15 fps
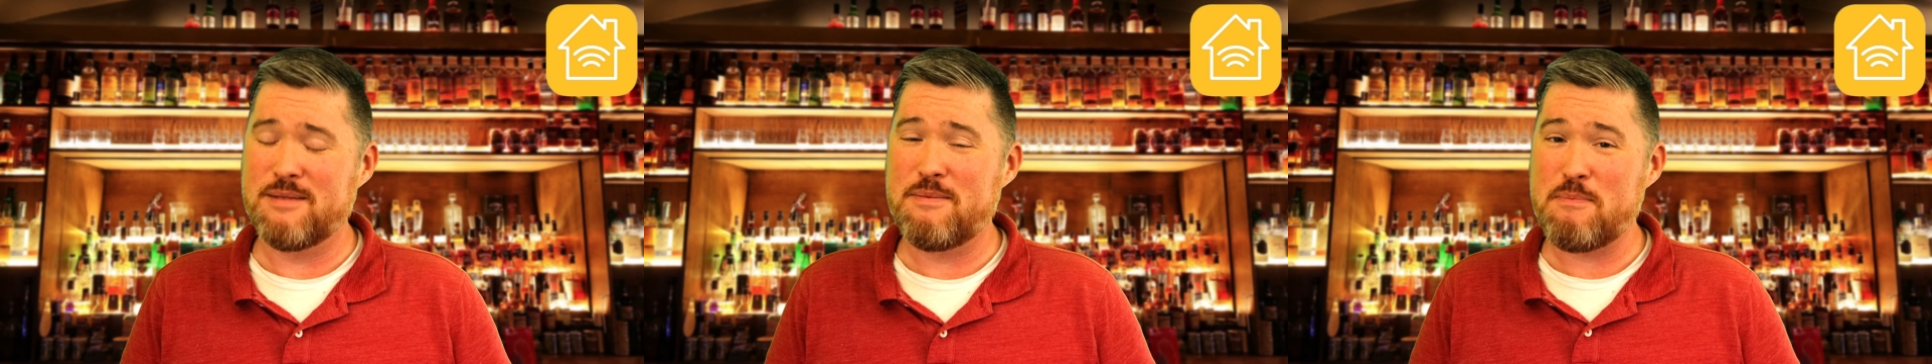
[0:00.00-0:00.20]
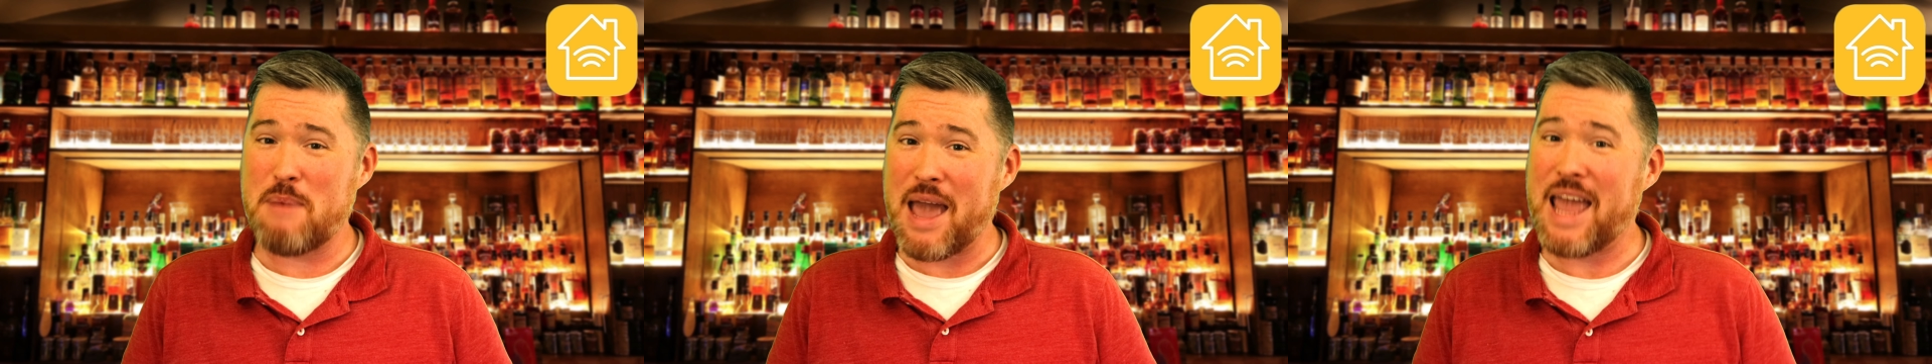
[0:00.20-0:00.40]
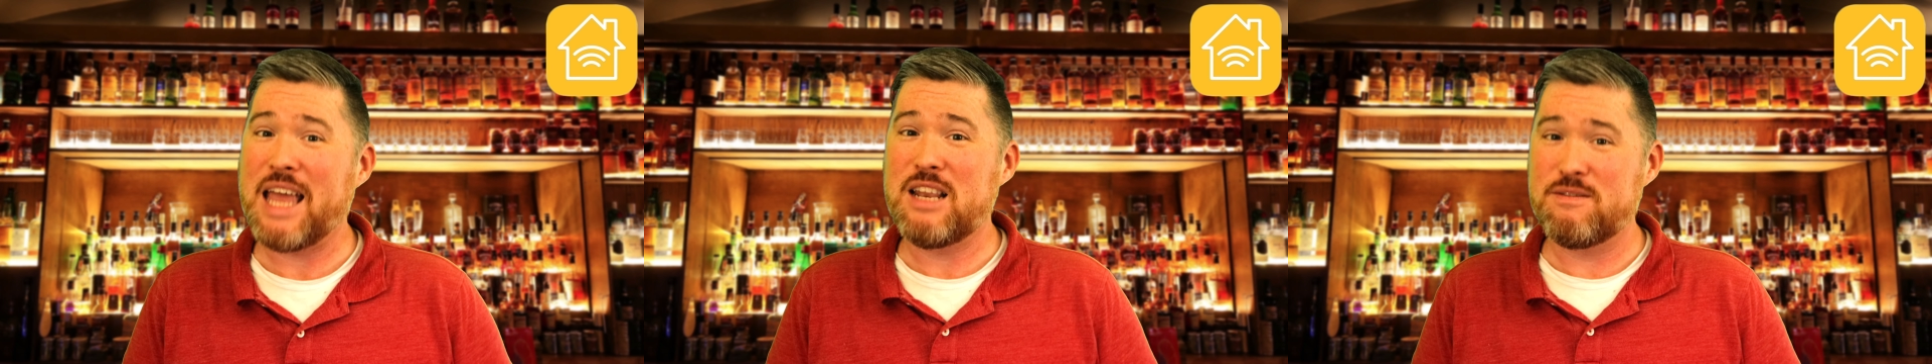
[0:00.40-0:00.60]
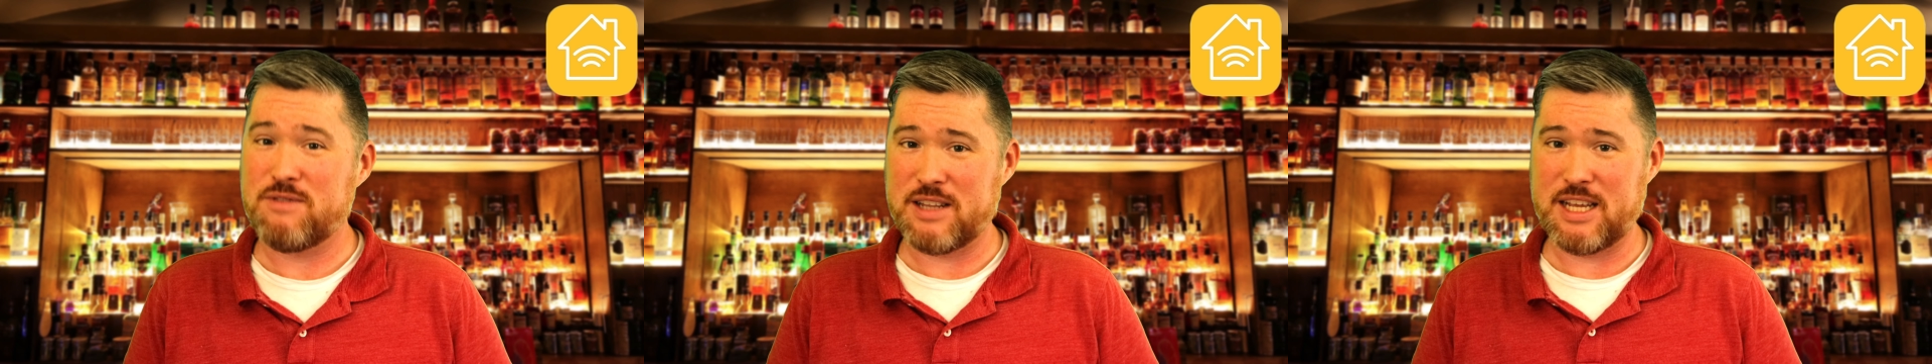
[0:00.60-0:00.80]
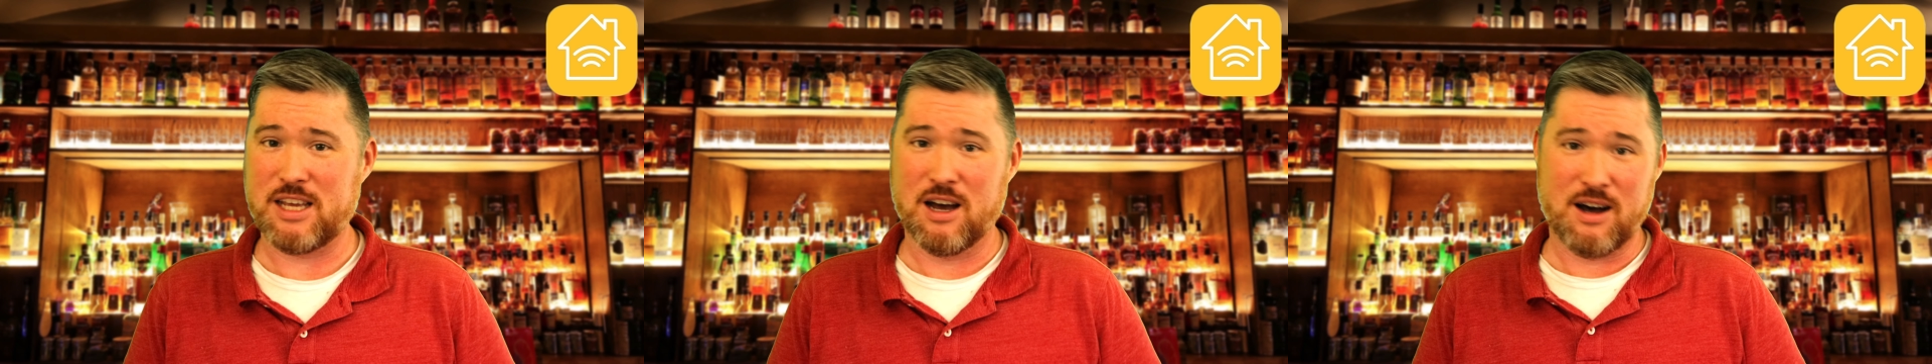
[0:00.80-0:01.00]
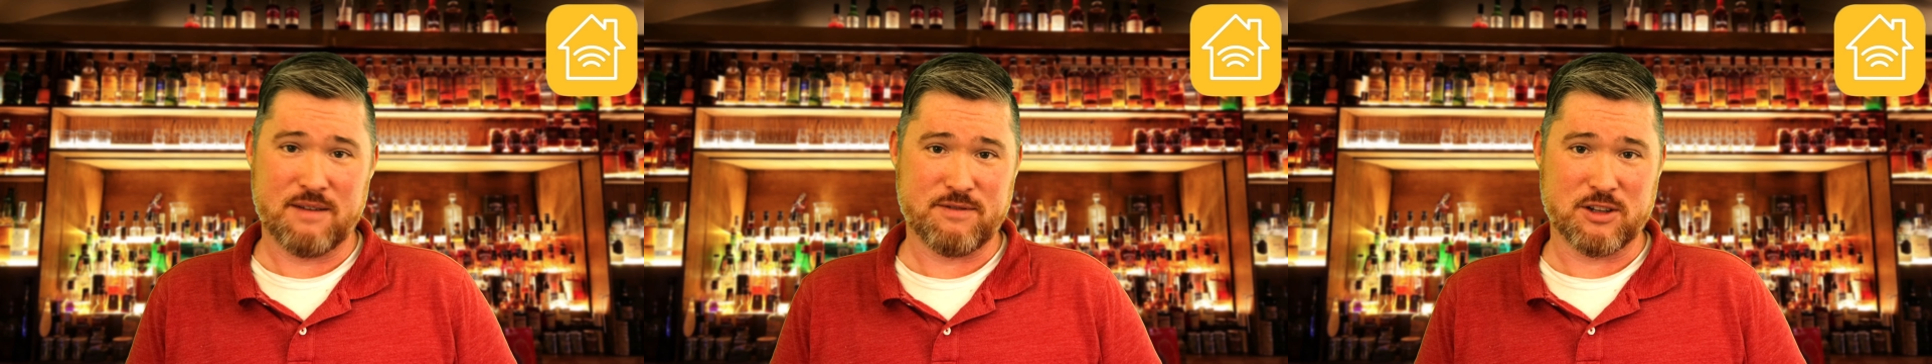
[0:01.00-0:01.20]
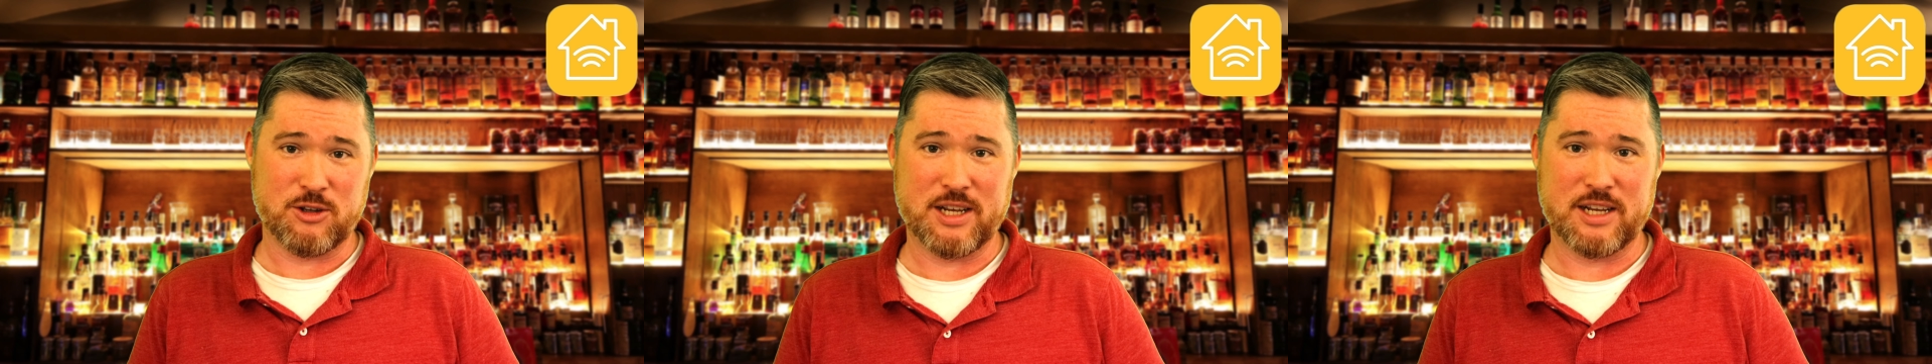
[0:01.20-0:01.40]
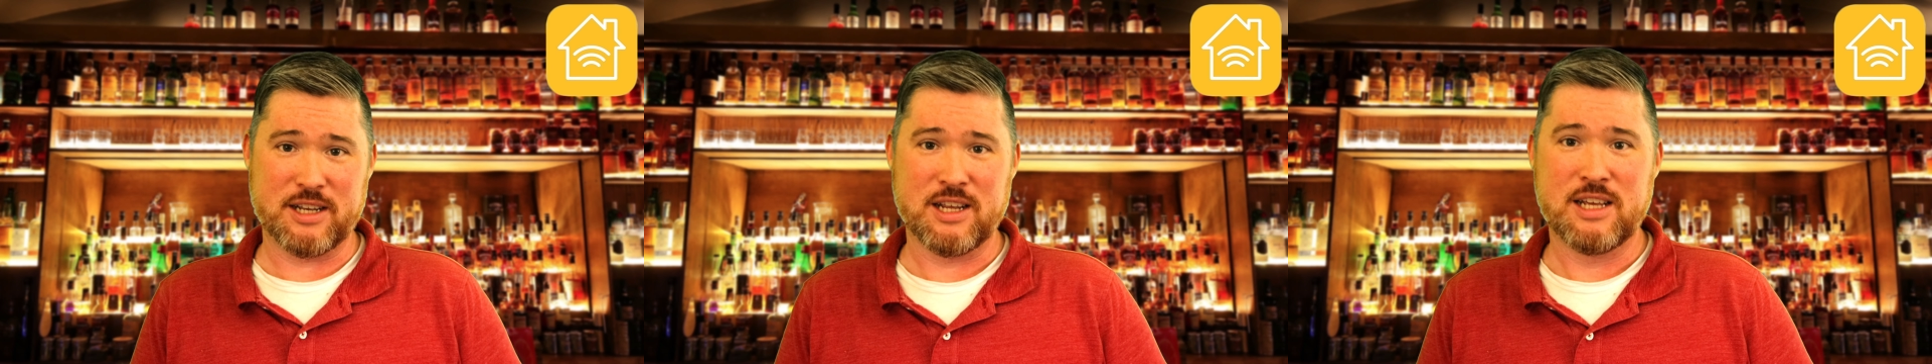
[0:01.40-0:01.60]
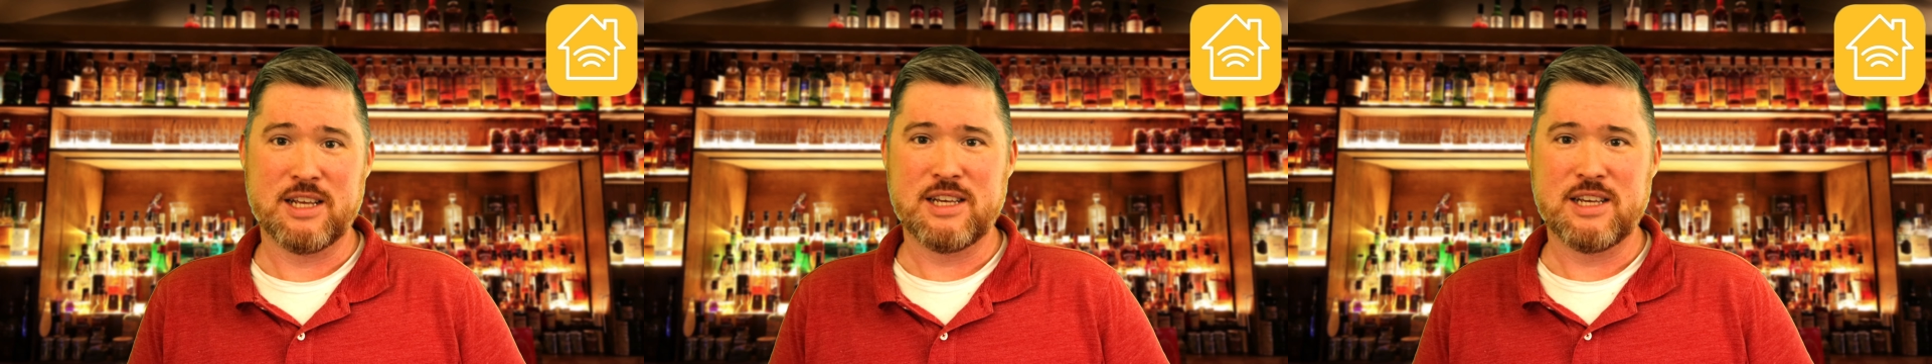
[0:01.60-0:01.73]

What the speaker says: painfully convoluted,